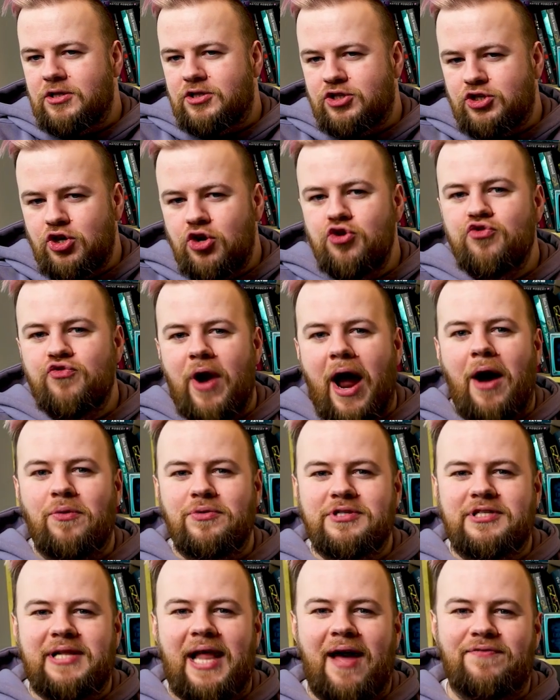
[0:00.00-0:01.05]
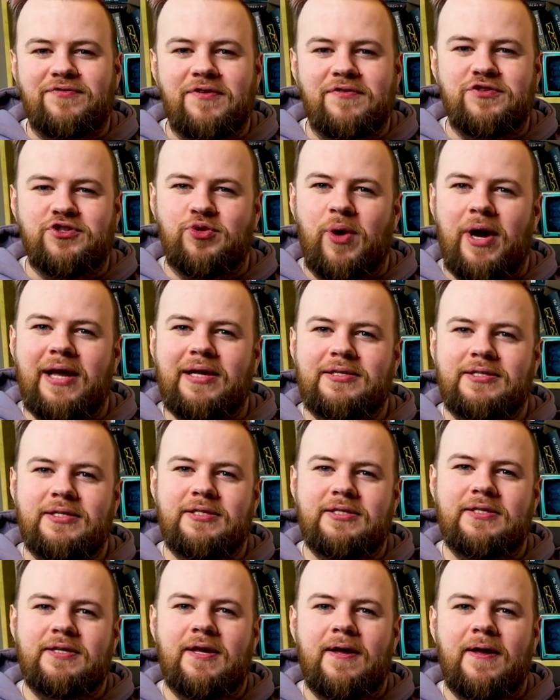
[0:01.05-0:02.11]
2 rounds left of
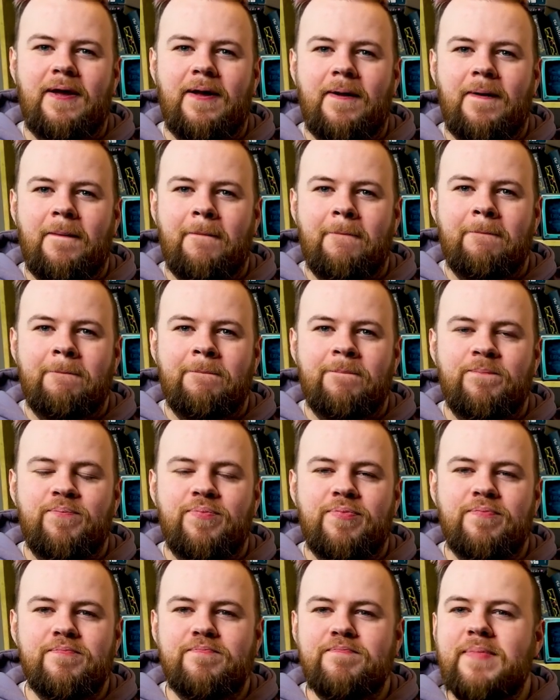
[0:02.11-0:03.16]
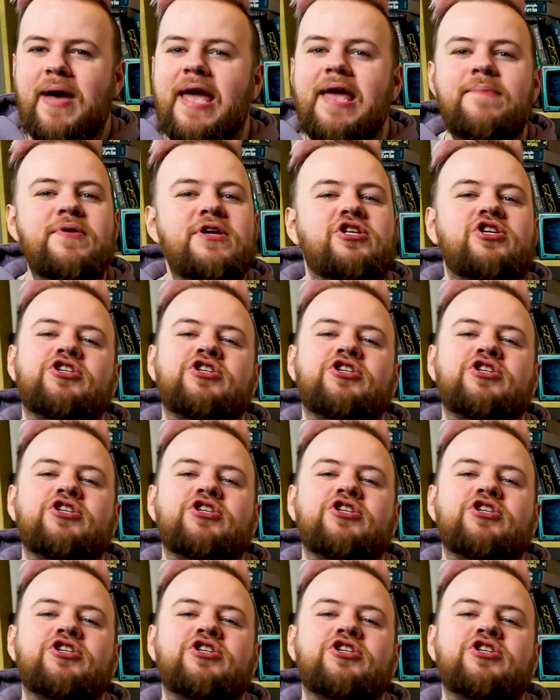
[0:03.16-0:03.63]
Swiss. Maybe,